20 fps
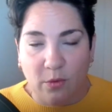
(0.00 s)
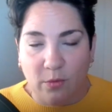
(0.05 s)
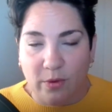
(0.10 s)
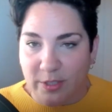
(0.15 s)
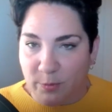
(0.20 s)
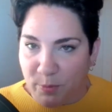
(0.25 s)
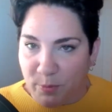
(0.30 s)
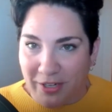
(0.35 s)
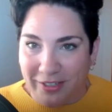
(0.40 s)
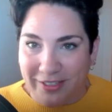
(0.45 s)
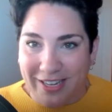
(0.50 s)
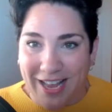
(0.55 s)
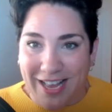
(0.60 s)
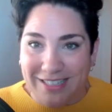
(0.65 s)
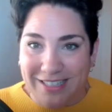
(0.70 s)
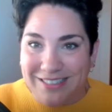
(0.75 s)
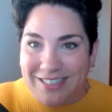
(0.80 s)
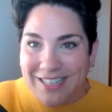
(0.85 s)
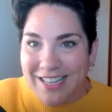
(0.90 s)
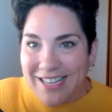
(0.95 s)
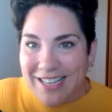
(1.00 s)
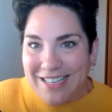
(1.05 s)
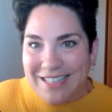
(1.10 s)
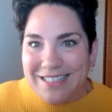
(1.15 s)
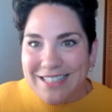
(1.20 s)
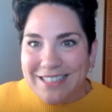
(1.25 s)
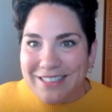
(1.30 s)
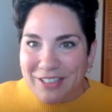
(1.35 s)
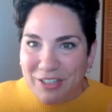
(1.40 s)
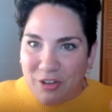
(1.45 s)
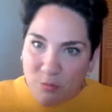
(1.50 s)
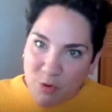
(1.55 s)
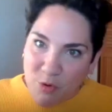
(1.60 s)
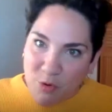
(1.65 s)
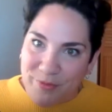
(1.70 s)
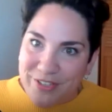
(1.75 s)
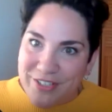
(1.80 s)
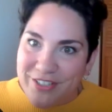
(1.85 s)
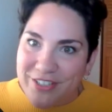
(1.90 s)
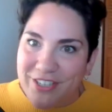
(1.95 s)
Whereas podcasts, it's a little more
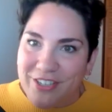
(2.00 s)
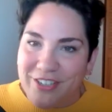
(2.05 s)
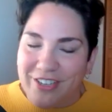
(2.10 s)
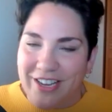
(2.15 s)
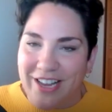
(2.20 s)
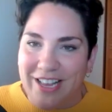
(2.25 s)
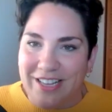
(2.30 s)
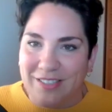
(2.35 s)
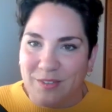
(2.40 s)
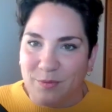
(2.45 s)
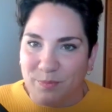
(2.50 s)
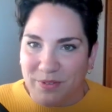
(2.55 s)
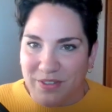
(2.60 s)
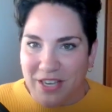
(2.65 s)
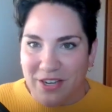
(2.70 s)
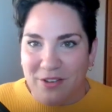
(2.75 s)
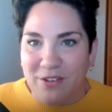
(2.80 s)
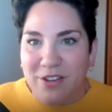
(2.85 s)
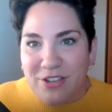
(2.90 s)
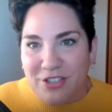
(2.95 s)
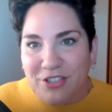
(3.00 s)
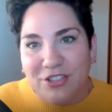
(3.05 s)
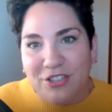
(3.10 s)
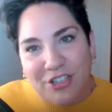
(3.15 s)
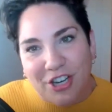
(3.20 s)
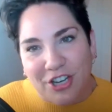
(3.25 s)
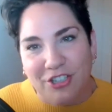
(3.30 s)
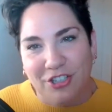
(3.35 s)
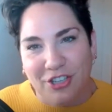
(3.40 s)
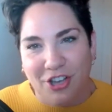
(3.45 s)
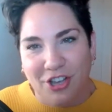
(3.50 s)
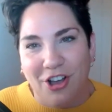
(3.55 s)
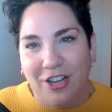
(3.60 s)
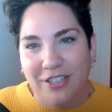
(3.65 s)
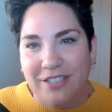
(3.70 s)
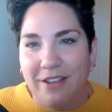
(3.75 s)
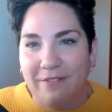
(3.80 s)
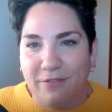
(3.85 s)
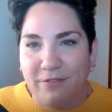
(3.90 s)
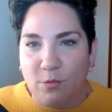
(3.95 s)
mysterious, but then you can just judge the
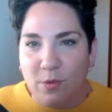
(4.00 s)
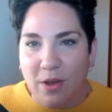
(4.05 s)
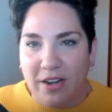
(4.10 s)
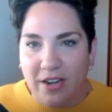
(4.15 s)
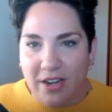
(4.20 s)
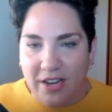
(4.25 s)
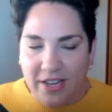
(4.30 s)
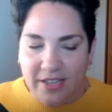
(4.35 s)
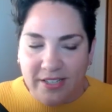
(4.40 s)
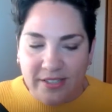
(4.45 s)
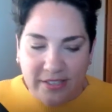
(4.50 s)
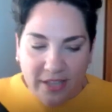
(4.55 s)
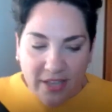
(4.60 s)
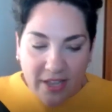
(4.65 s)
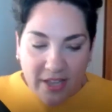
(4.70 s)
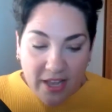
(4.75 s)
content for what it is.